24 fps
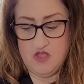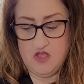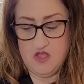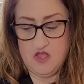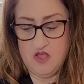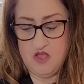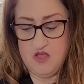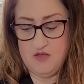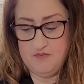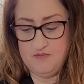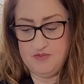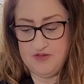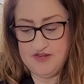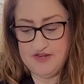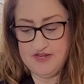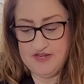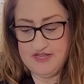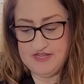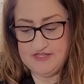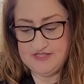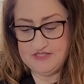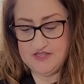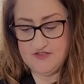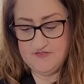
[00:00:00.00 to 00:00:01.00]
um, but
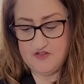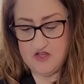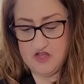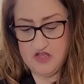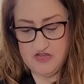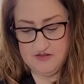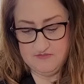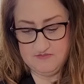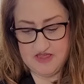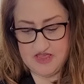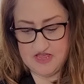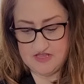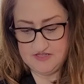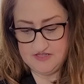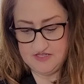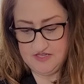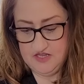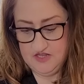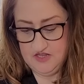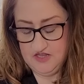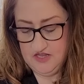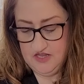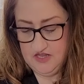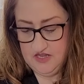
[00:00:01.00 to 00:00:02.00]
it is divine
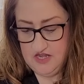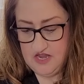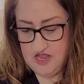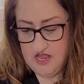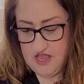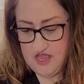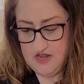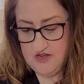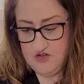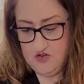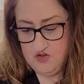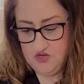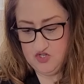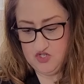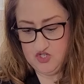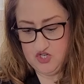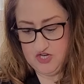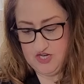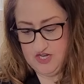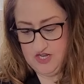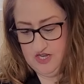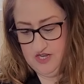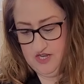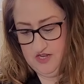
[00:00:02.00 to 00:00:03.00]
masculine
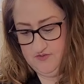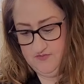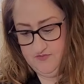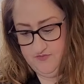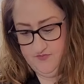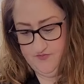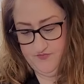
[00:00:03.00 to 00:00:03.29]
energy.